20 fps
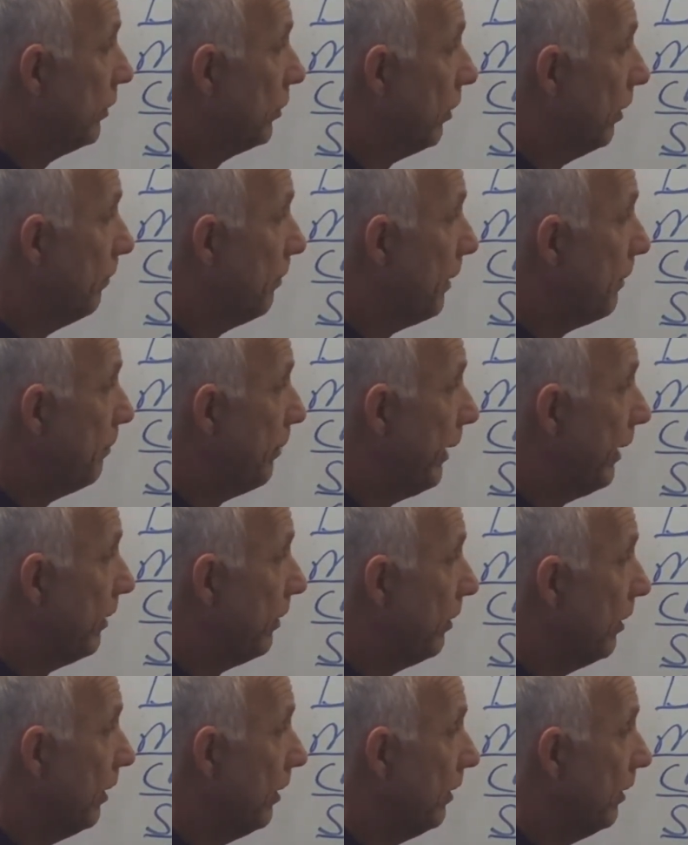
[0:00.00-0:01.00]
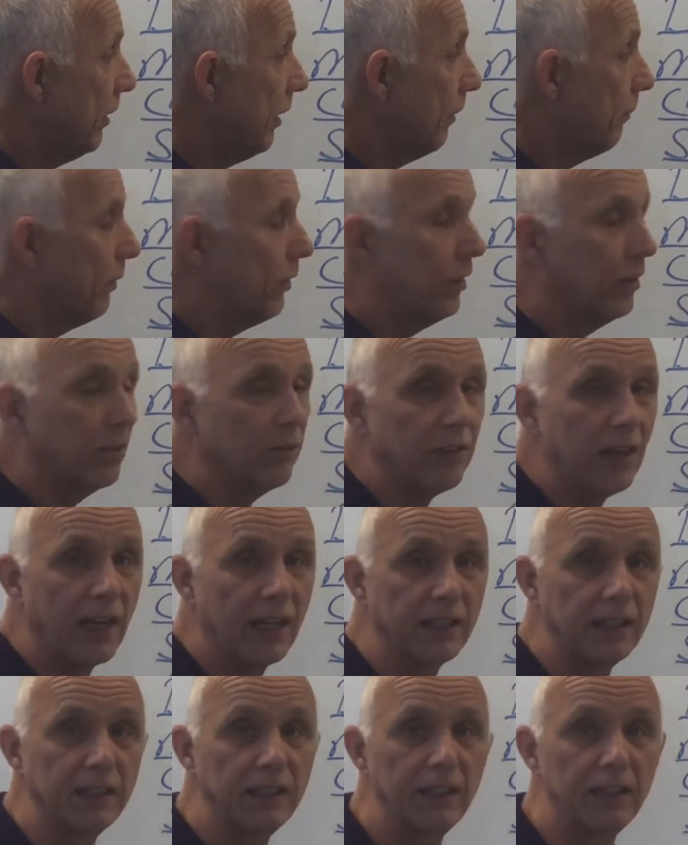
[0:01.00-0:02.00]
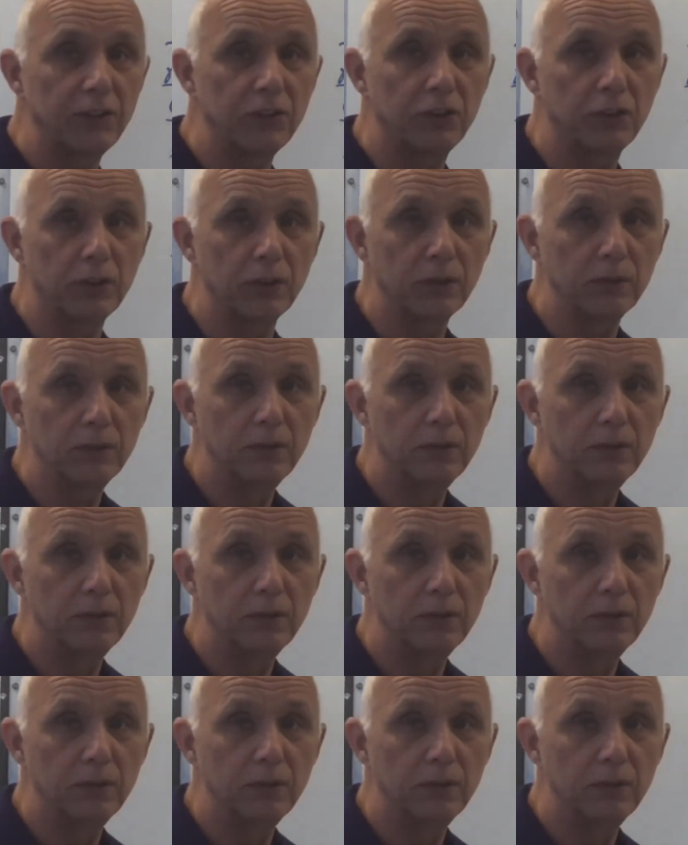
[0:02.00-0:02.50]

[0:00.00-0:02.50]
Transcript: going to be bigger than the number you're dividing into,